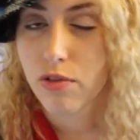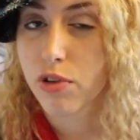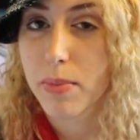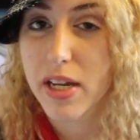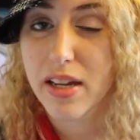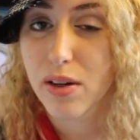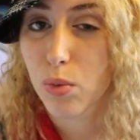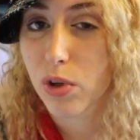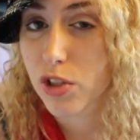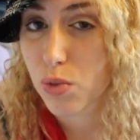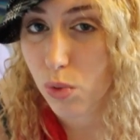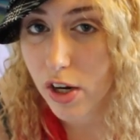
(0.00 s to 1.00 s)
For me, it
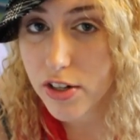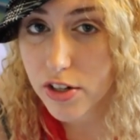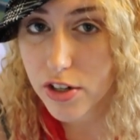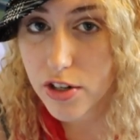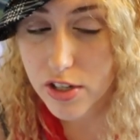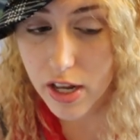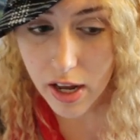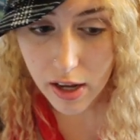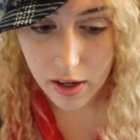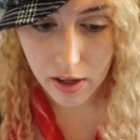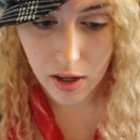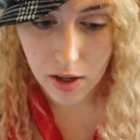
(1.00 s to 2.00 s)
worked wonders.
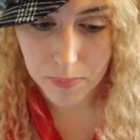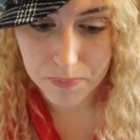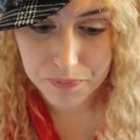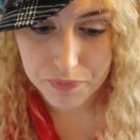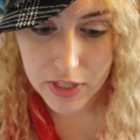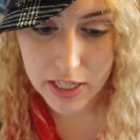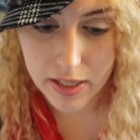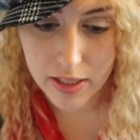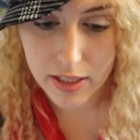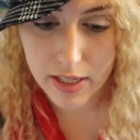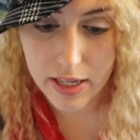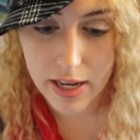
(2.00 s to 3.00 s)

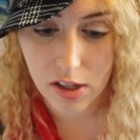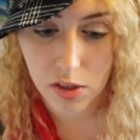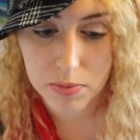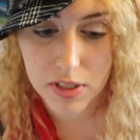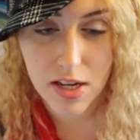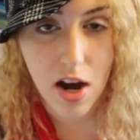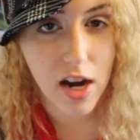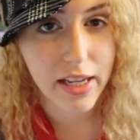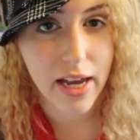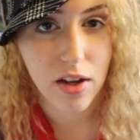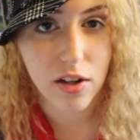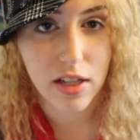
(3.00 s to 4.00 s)
It helped
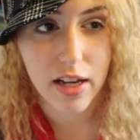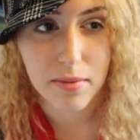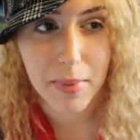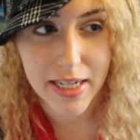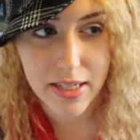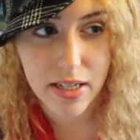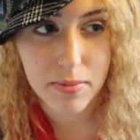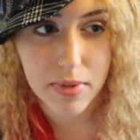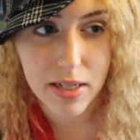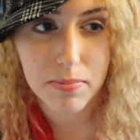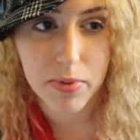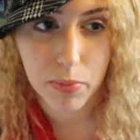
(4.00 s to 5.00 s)
knock out a lot of my deep
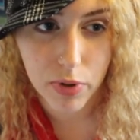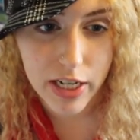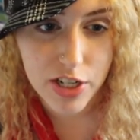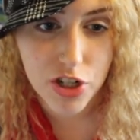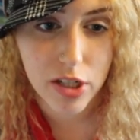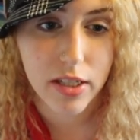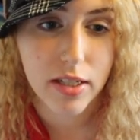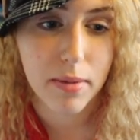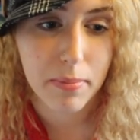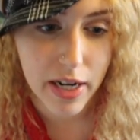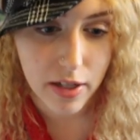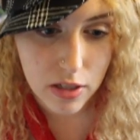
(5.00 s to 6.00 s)
depression
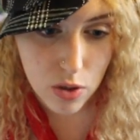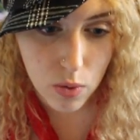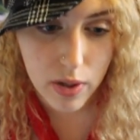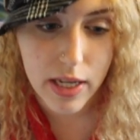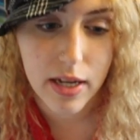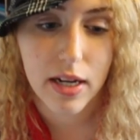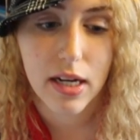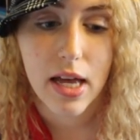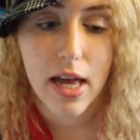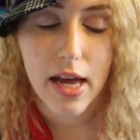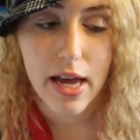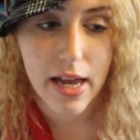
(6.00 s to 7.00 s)
and paranoia
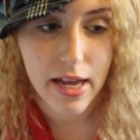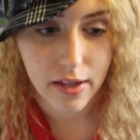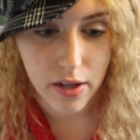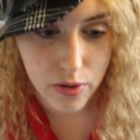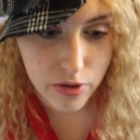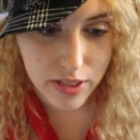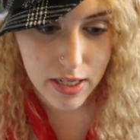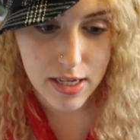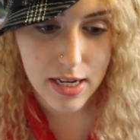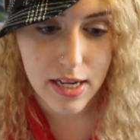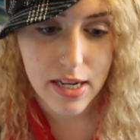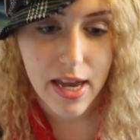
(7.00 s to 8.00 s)
and
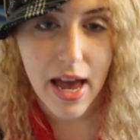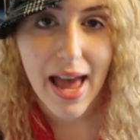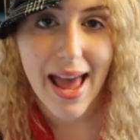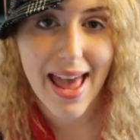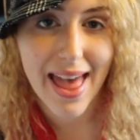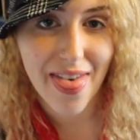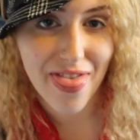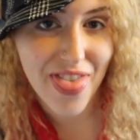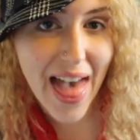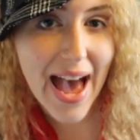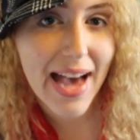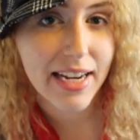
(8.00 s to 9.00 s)
OCD, and
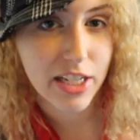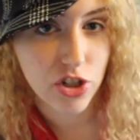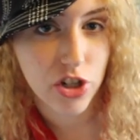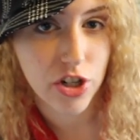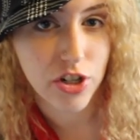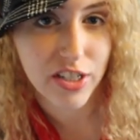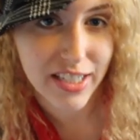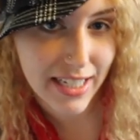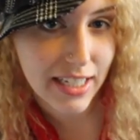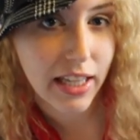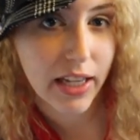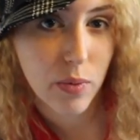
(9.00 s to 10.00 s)
that in turn,
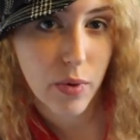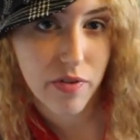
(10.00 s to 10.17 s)
dealing